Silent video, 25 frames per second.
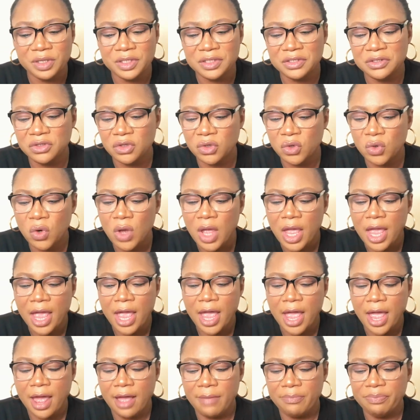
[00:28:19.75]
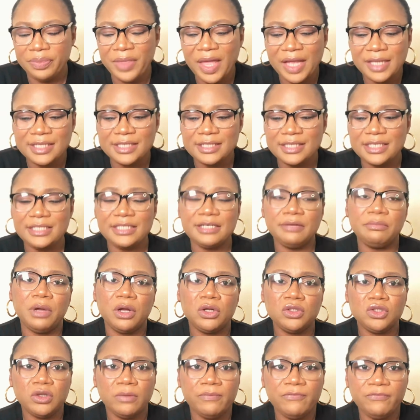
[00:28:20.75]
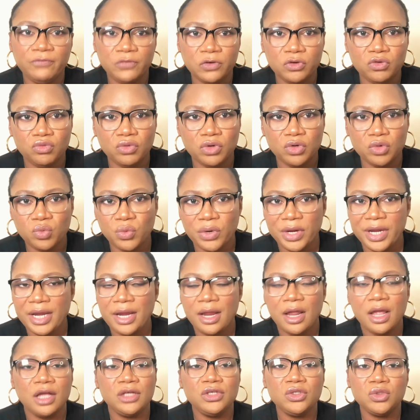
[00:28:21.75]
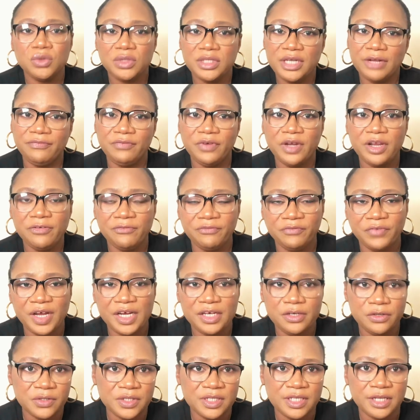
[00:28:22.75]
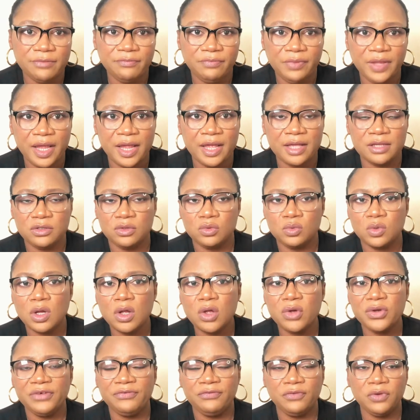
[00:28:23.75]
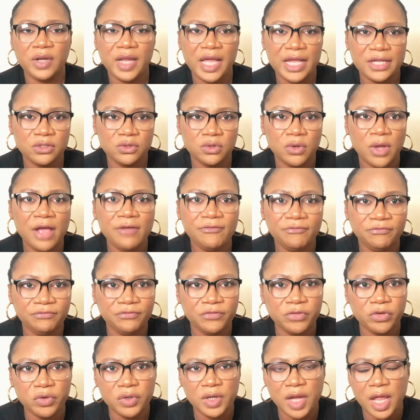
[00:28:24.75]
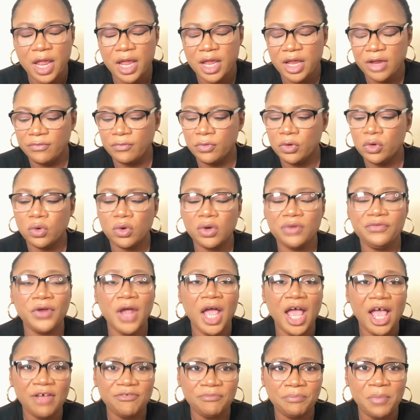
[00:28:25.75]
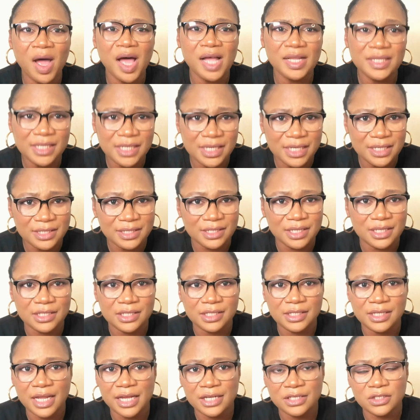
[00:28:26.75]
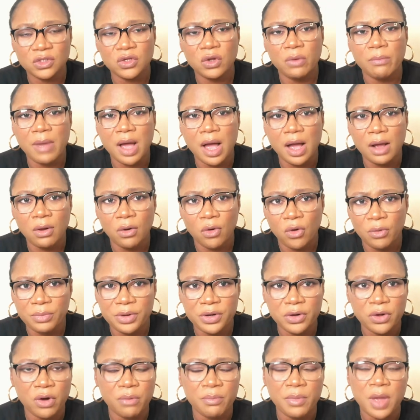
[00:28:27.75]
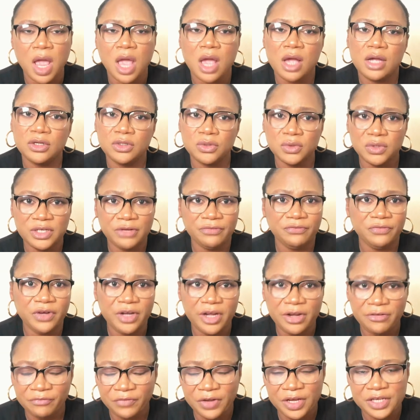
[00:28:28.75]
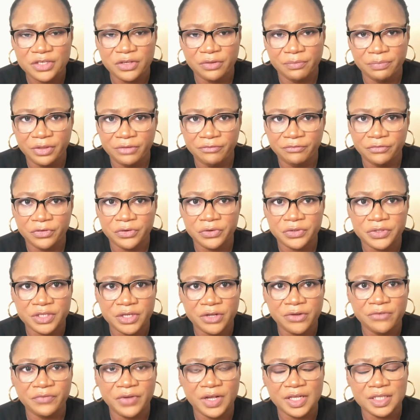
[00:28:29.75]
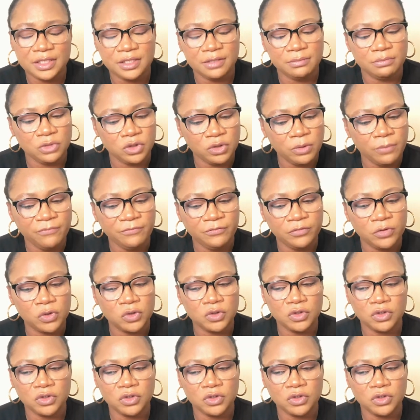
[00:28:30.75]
So that is it about Tom Ford runway. You'll definitely find yourself there as well. If you like to have fun, you want to, if you have parties this next summer coming up, you'll definitely find something for yourself at Tom Ford.